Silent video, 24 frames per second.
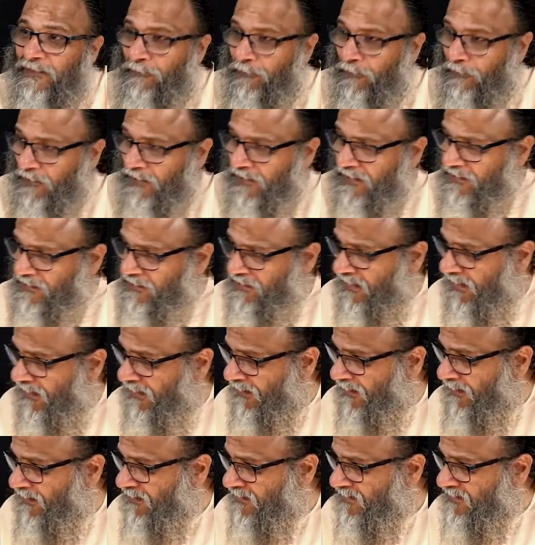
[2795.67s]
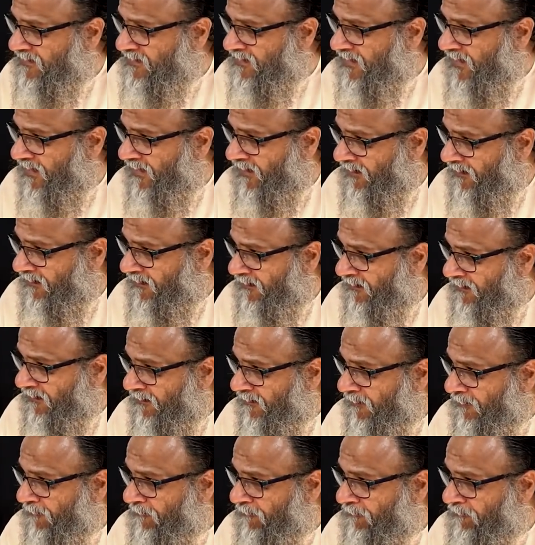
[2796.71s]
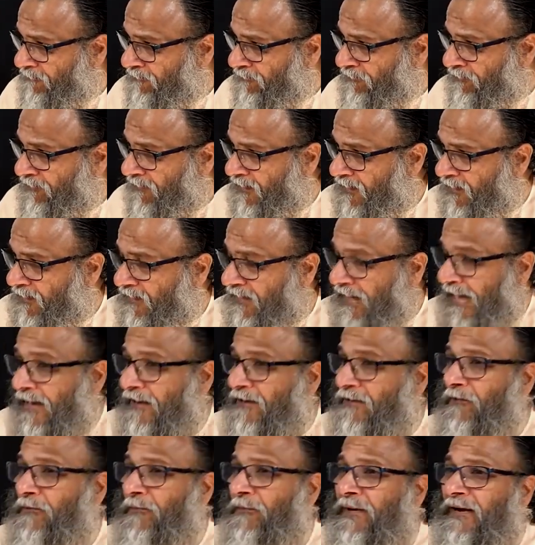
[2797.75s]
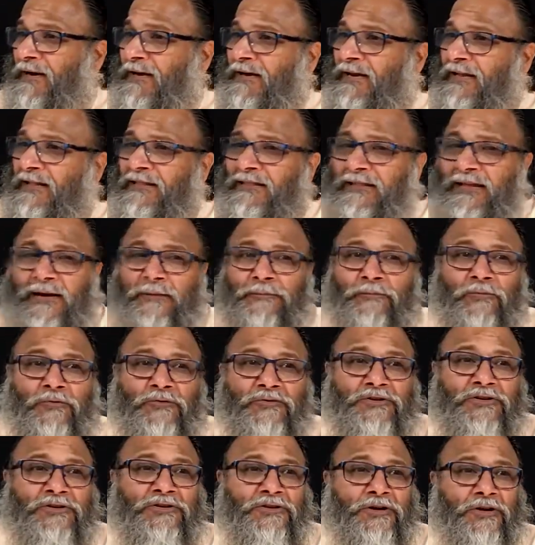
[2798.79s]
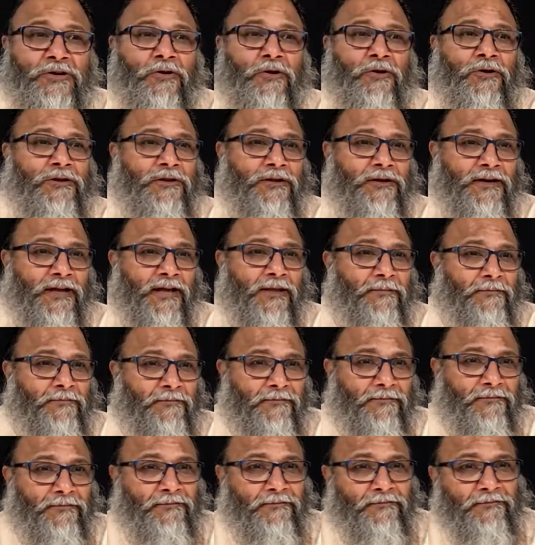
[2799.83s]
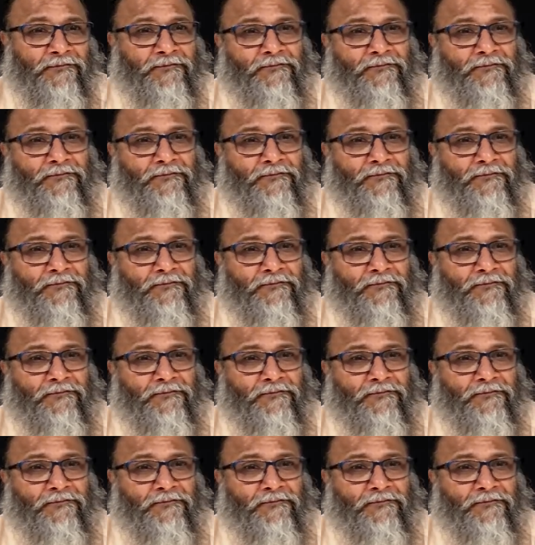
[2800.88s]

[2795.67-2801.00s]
The potentiality is there. Can you maintain that position all the time?